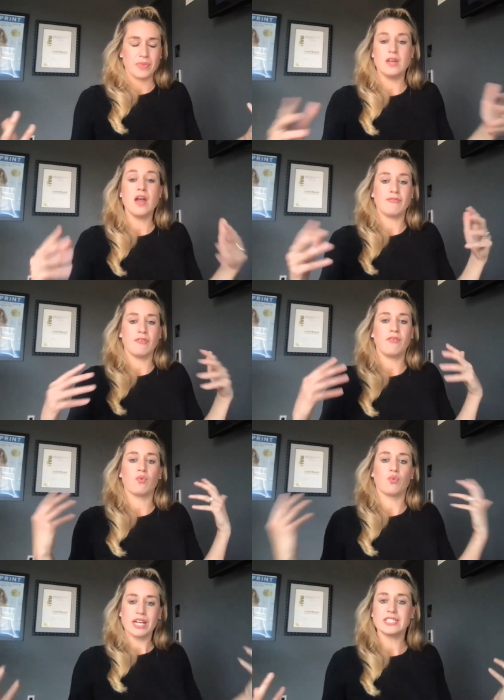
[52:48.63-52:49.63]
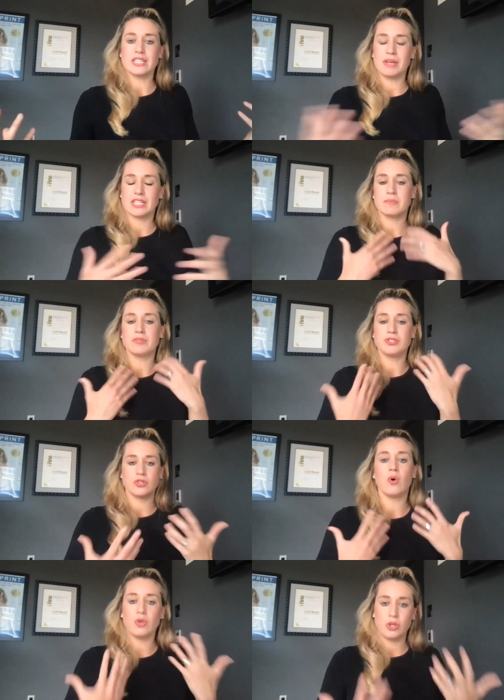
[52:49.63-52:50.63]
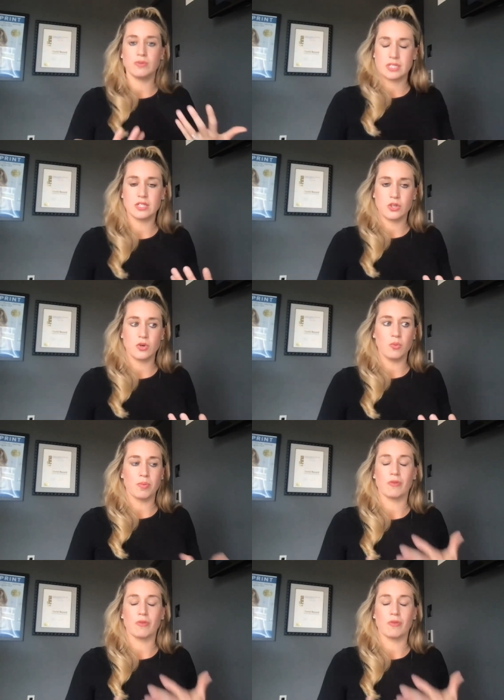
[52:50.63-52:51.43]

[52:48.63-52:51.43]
enough of a reason because I'm so used to